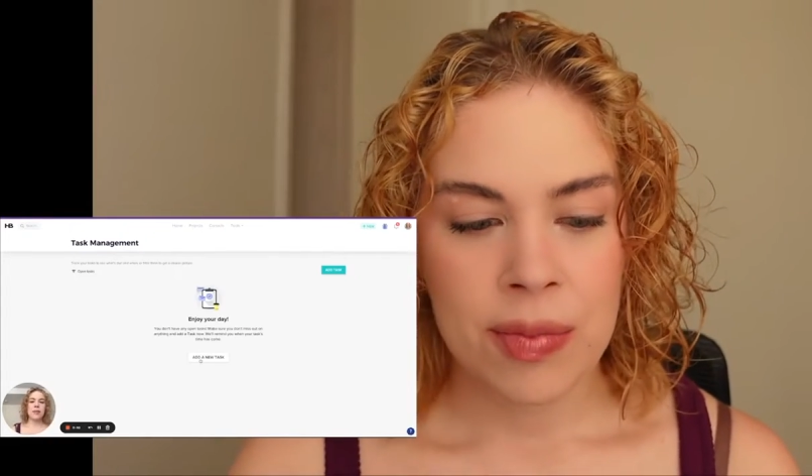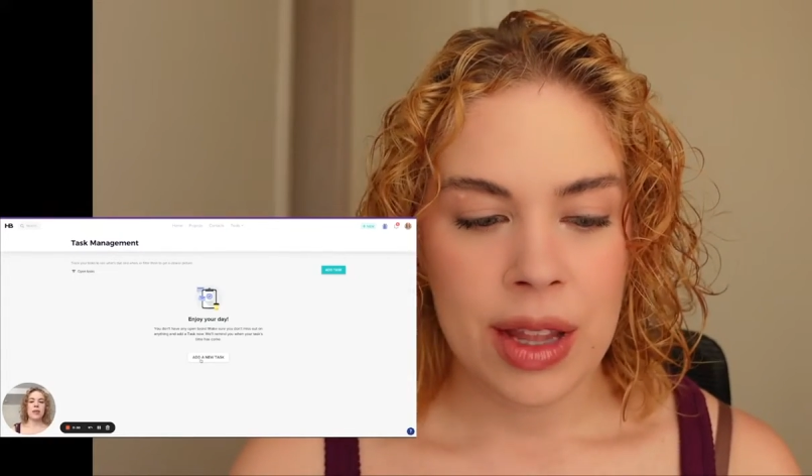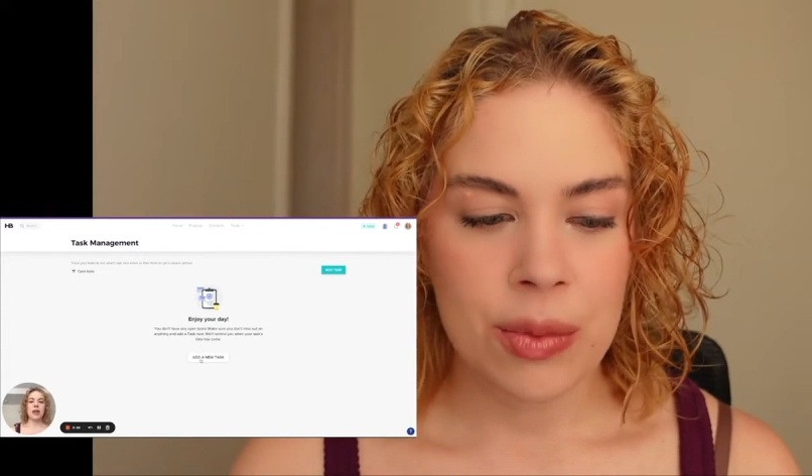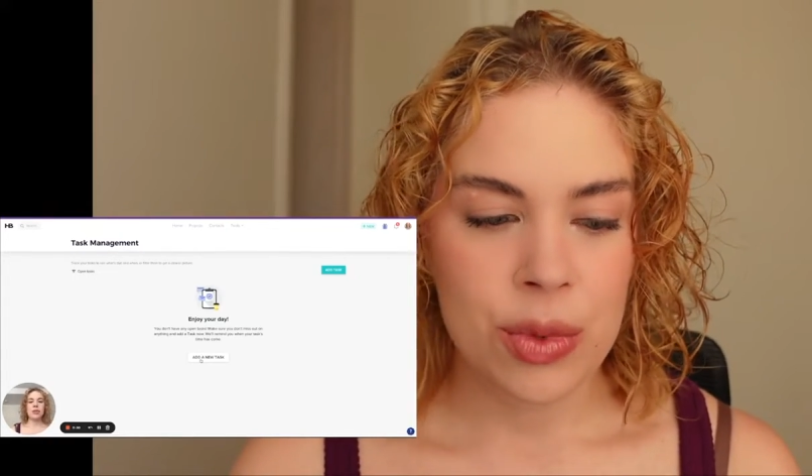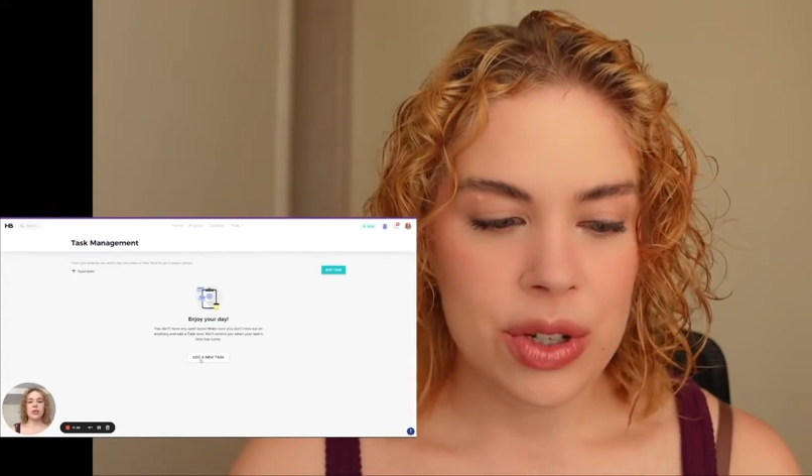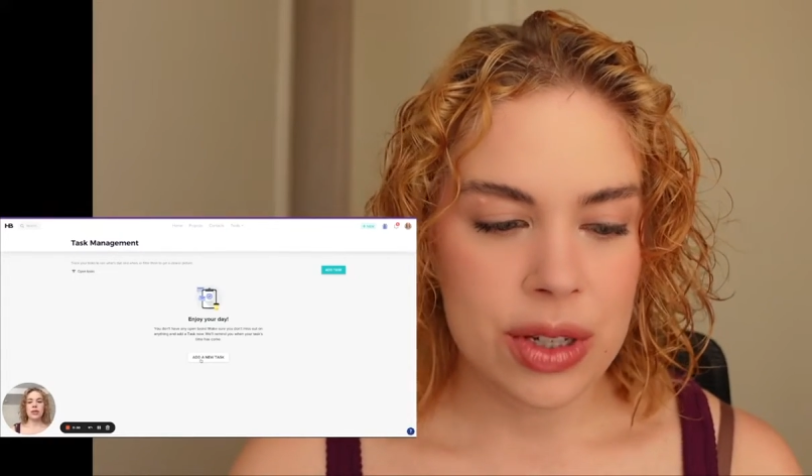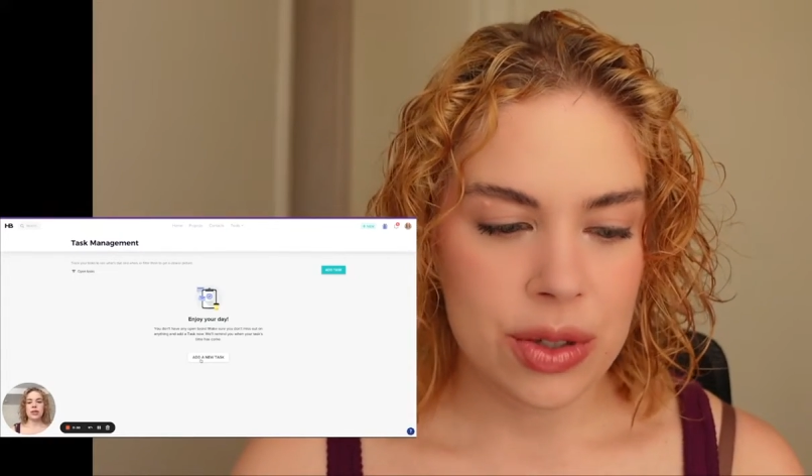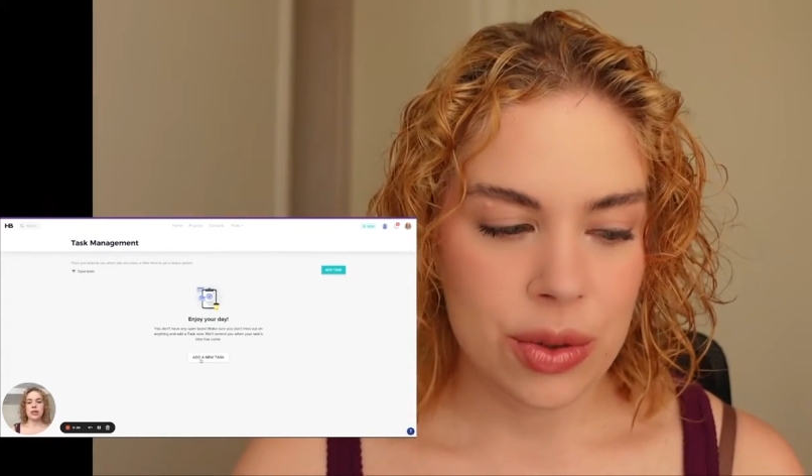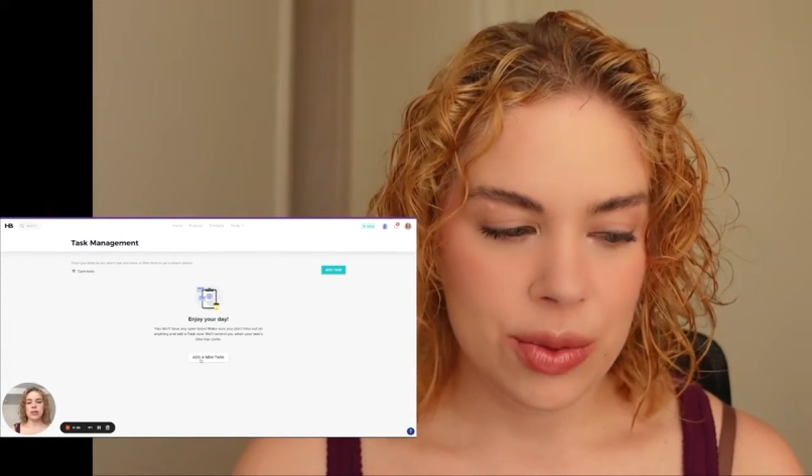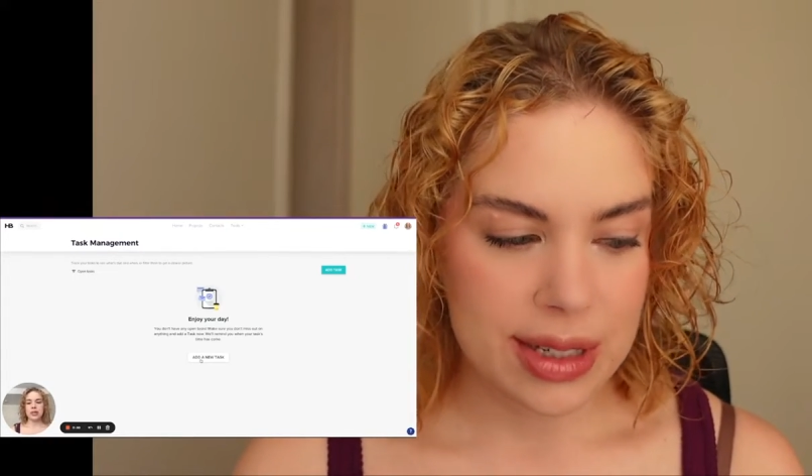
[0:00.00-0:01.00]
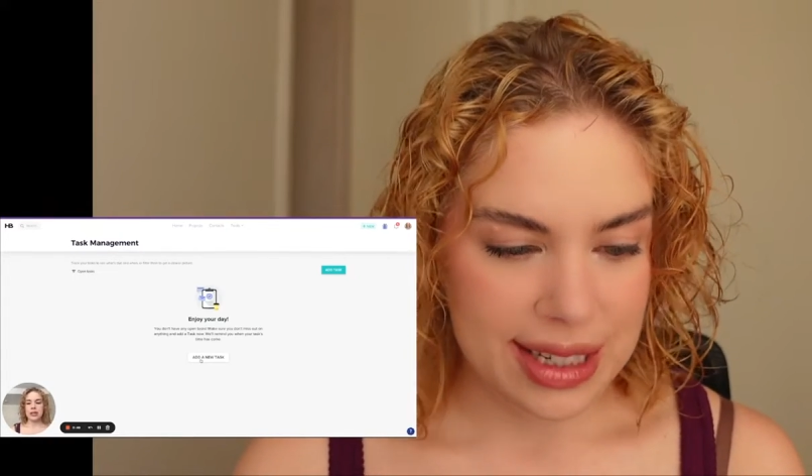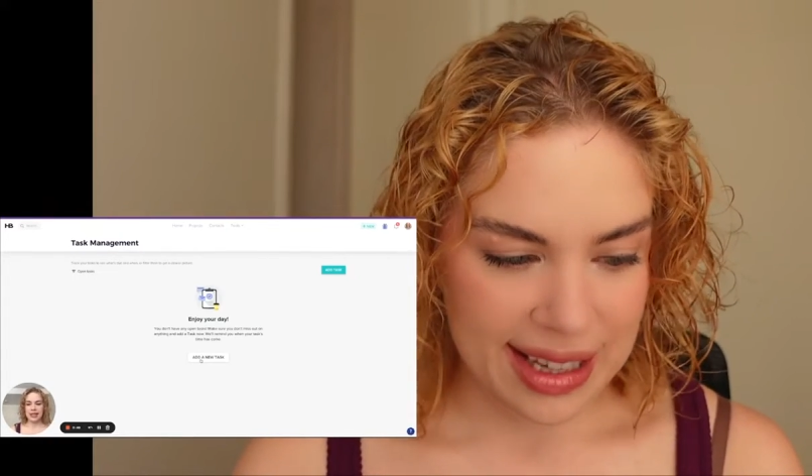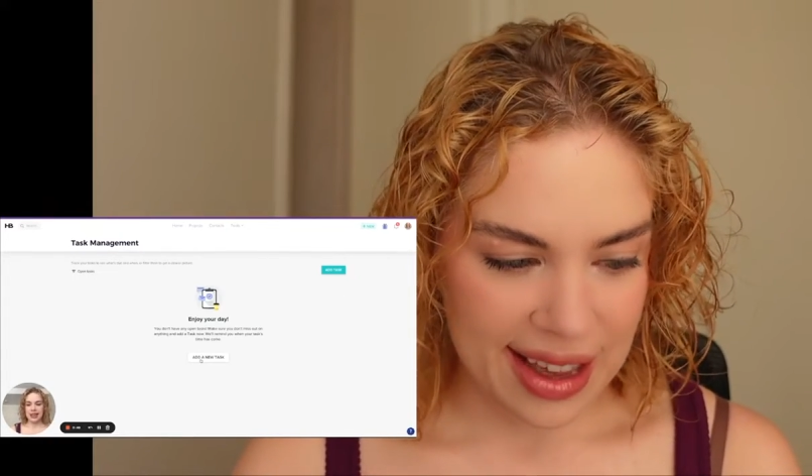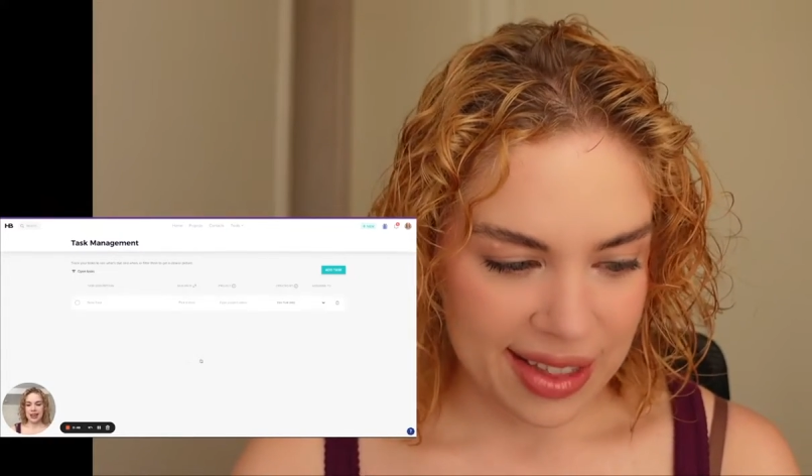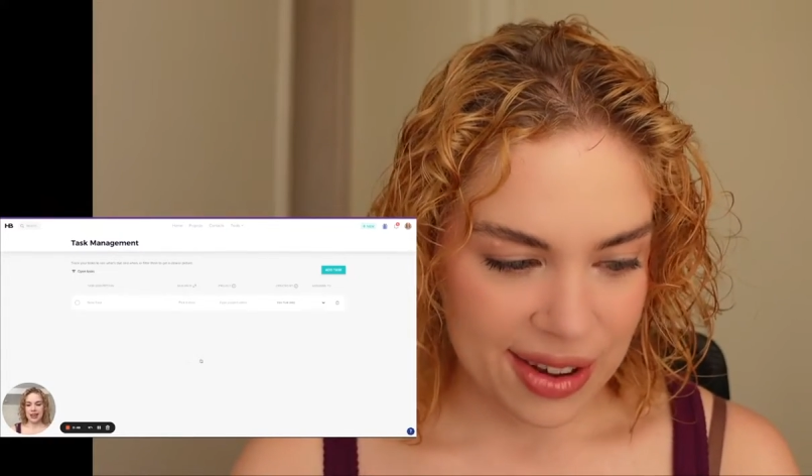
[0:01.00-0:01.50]
and we'll just do one
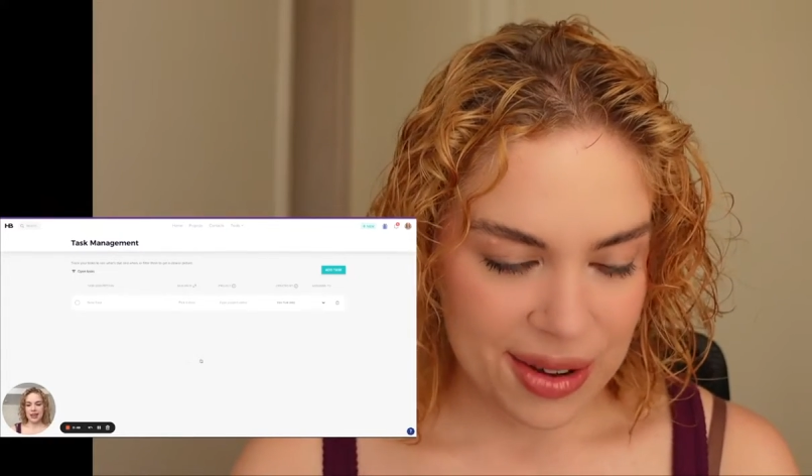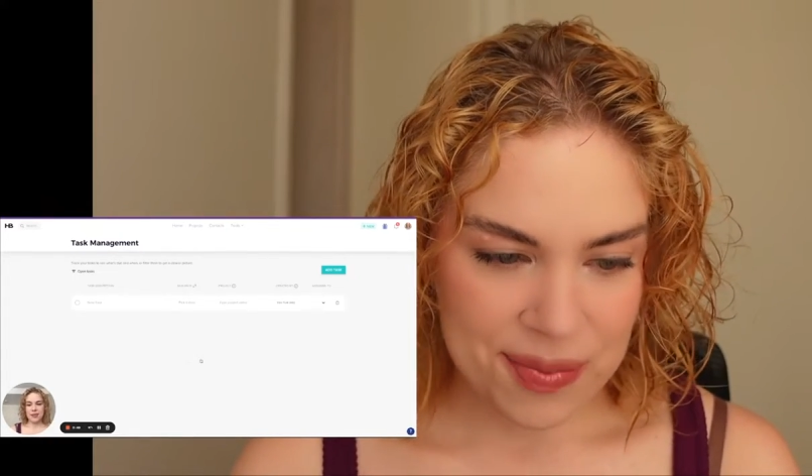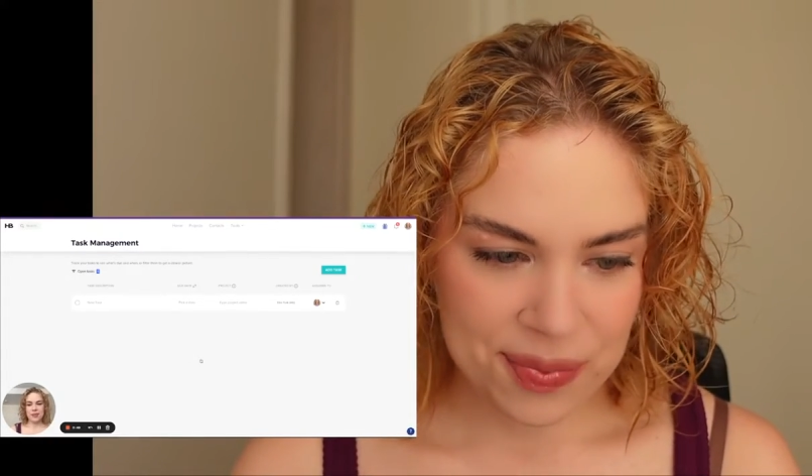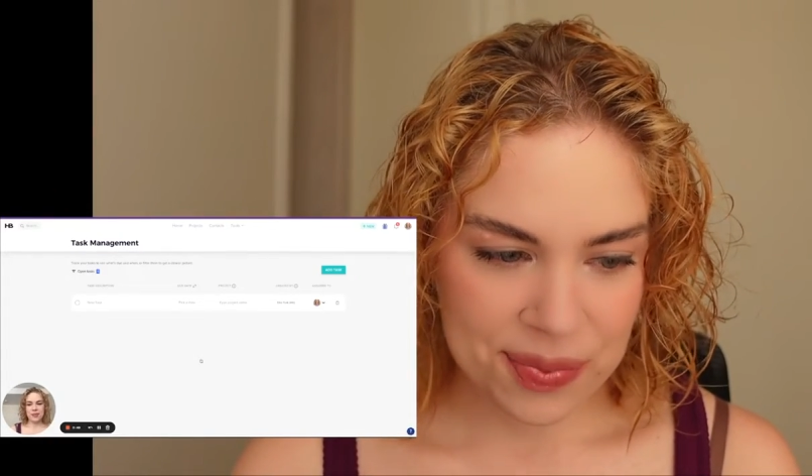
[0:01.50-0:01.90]
together.